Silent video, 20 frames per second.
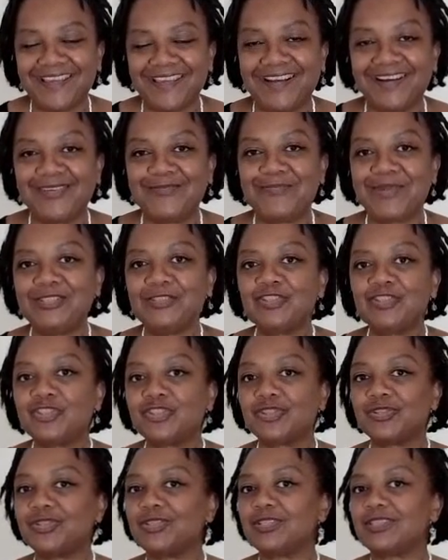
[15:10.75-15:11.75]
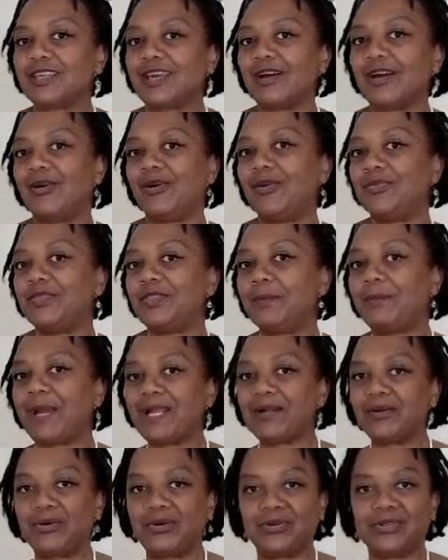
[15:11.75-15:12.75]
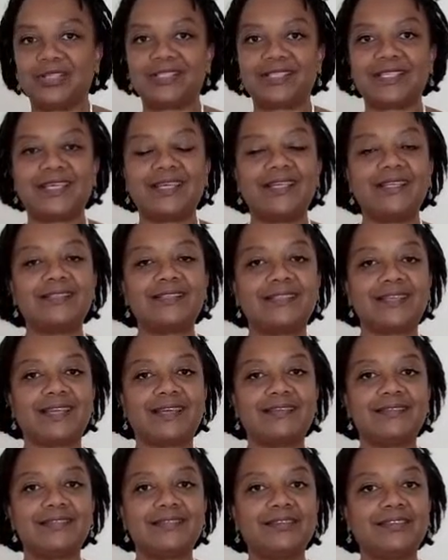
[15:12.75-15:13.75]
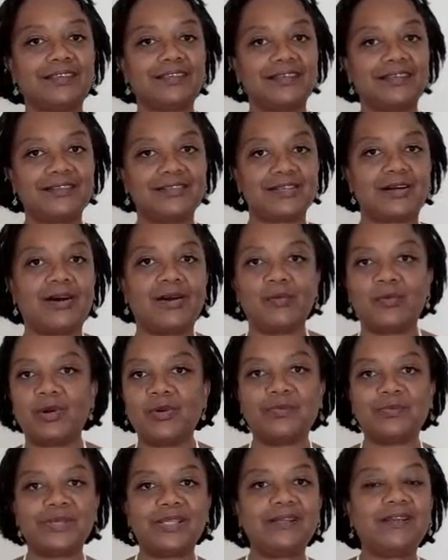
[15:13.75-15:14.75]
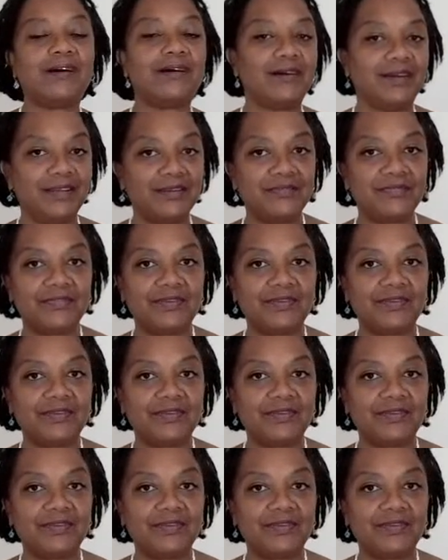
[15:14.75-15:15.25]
I mentioned that on the bank holiday, 2nd and 3rd, I won't be live,